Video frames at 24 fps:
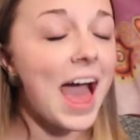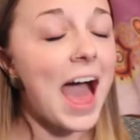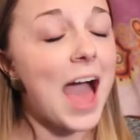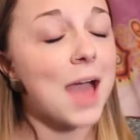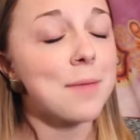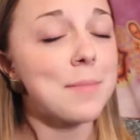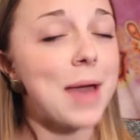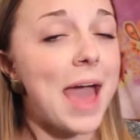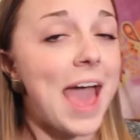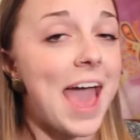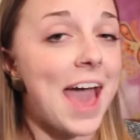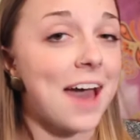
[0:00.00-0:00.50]

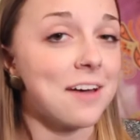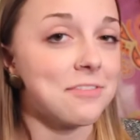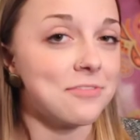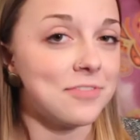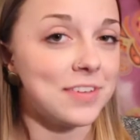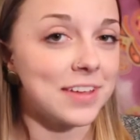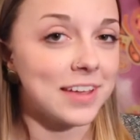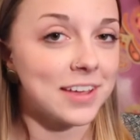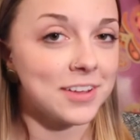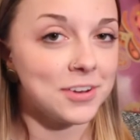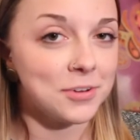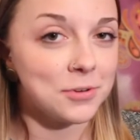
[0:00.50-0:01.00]
I'm a half
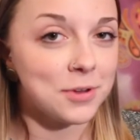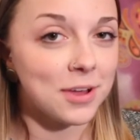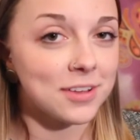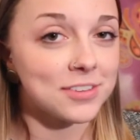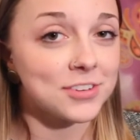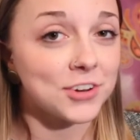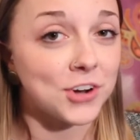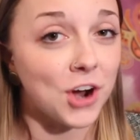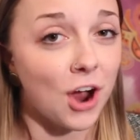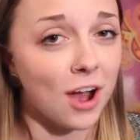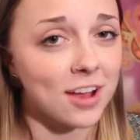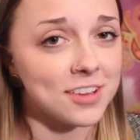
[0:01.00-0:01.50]
vegan who does
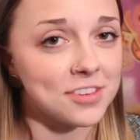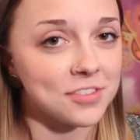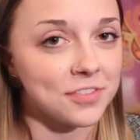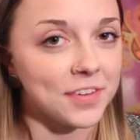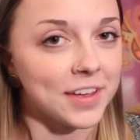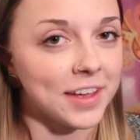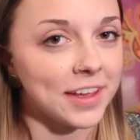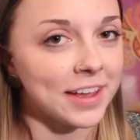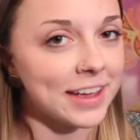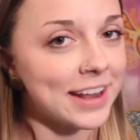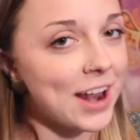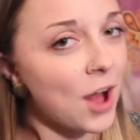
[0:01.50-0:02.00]

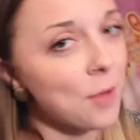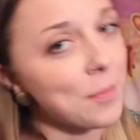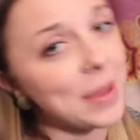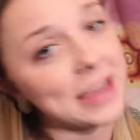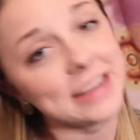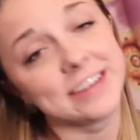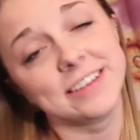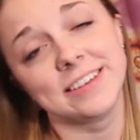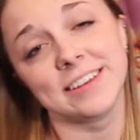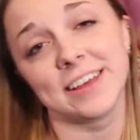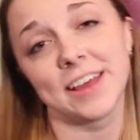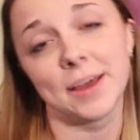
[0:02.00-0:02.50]
CrossFit, and I'll
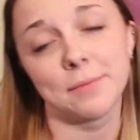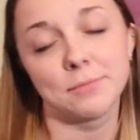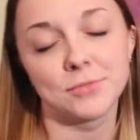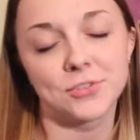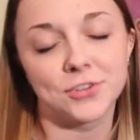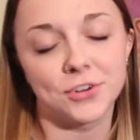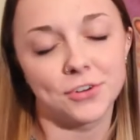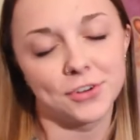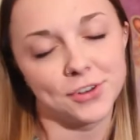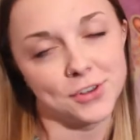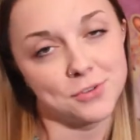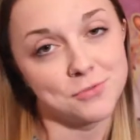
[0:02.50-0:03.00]
make damn
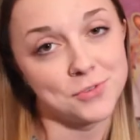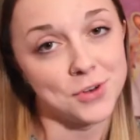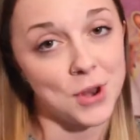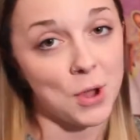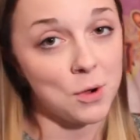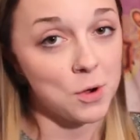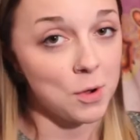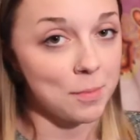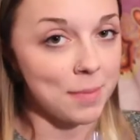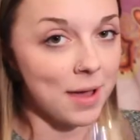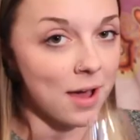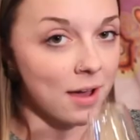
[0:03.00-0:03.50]
sure you
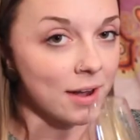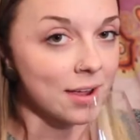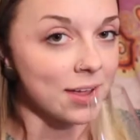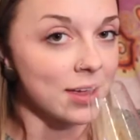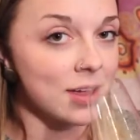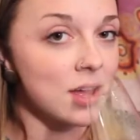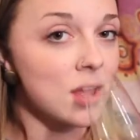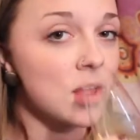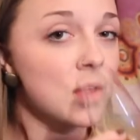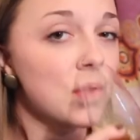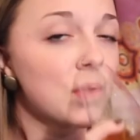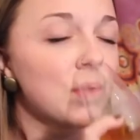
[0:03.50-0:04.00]
know about
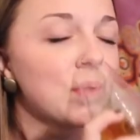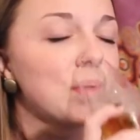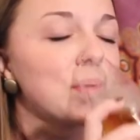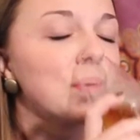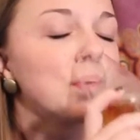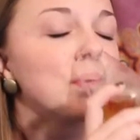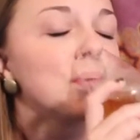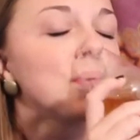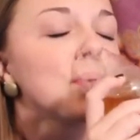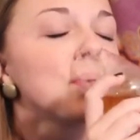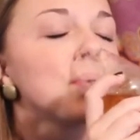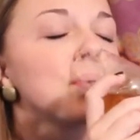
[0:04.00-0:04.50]

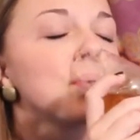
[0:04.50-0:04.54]
it.